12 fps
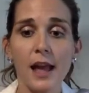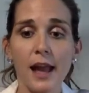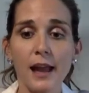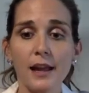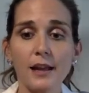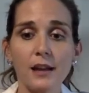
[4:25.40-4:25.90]

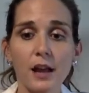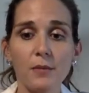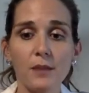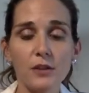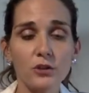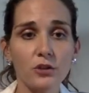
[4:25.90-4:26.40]
and
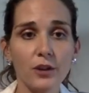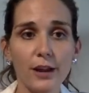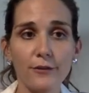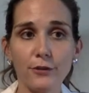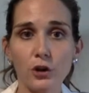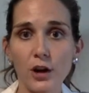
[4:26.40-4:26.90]
these are
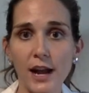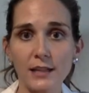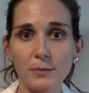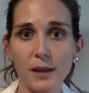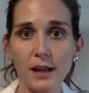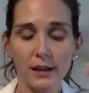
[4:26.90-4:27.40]
great for
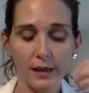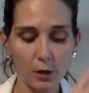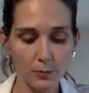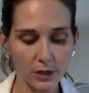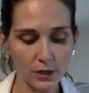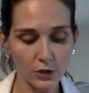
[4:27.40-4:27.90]
grasping and
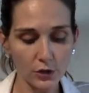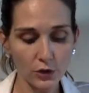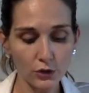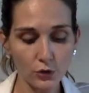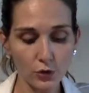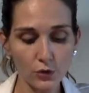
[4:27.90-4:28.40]
helping to
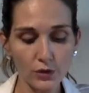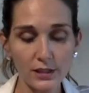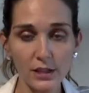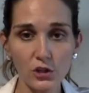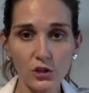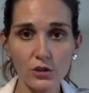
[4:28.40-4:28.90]
control the
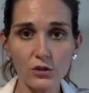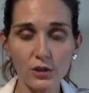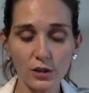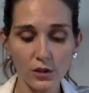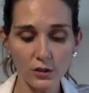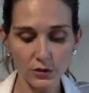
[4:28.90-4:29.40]
tissue. You
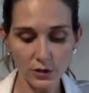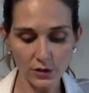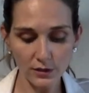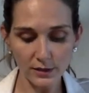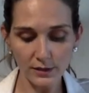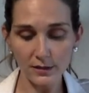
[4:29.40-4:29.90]
can also use
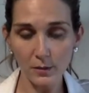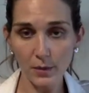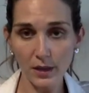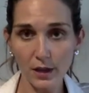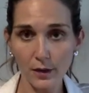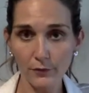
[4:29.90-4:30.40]
this as a
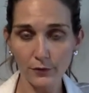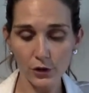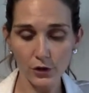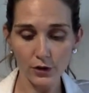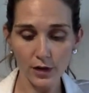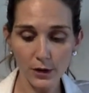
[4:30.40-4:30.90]
pickup for
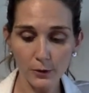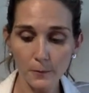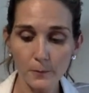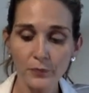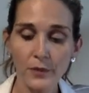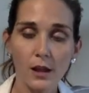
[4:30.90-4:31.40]
your
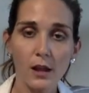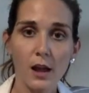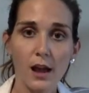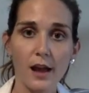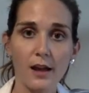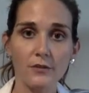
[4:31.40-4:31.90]
needle.
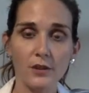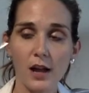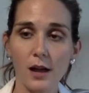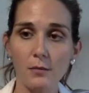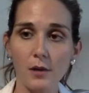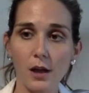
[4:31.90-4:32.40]
I've
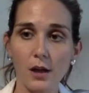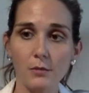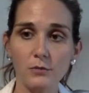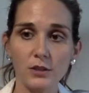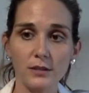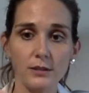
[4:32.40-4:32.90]
got
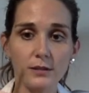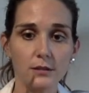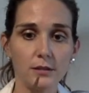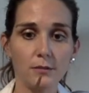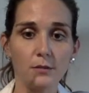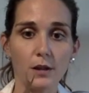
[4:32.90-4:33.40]

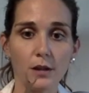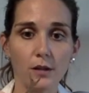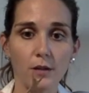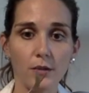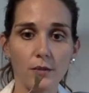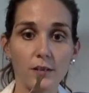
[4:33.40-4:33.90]

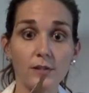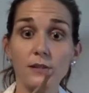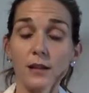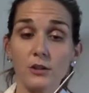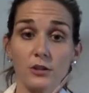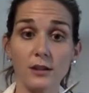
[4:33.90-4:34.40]
this is
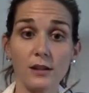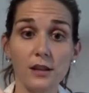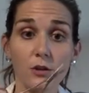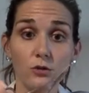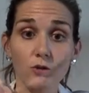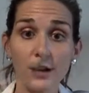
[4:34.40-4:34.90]
actually the
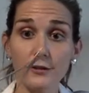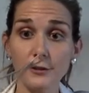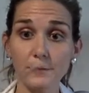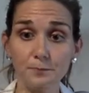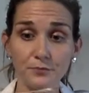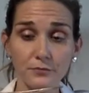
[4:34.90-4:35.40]
needle driver,